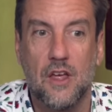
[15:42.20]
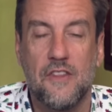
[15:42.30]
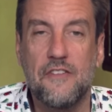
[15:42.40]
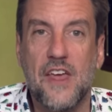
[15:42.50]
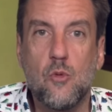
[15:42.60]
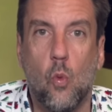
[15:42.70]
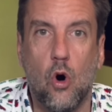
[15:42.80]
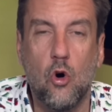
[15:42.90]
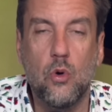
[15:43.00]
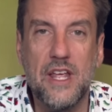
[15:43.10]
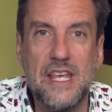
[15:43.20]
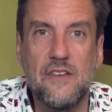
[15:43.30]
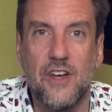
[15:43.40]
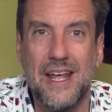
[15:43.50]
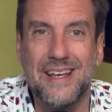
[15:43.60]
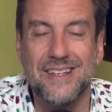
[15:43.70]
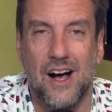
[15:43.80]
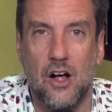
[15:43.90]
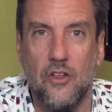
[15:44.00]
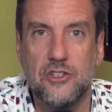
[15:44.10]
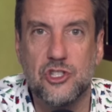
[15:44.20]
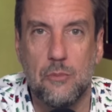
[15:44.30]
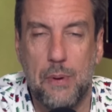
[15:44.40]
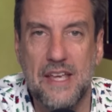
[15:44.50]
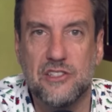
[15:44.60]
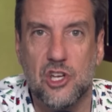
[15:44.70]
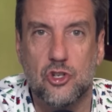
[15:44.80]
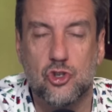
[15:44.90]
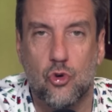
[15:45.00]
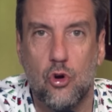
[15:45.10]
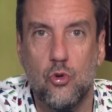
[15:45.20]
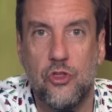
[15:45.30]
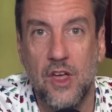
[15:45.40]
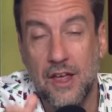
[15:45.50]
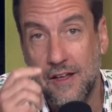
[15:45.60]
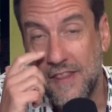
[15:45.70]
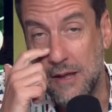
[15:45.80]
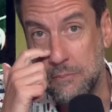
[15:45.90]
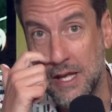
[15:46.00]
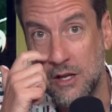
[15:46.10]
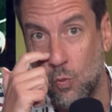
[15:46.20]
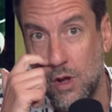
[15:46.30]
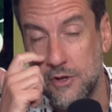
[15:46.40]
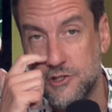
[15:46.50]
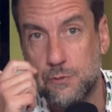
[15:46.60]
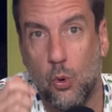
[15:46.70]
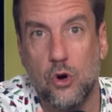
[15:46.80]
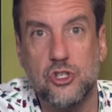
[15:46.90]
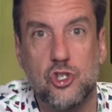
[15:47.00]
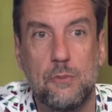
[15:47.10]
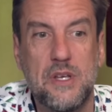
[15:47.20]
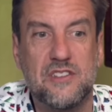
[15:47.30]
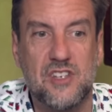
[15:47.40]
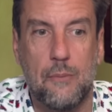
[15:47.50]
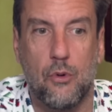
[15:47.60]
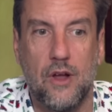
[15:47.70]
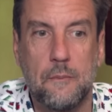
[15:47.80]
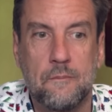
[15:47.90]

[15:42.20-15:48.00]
that they won't even acknowledge the basic truth that men and women's sports should be separate.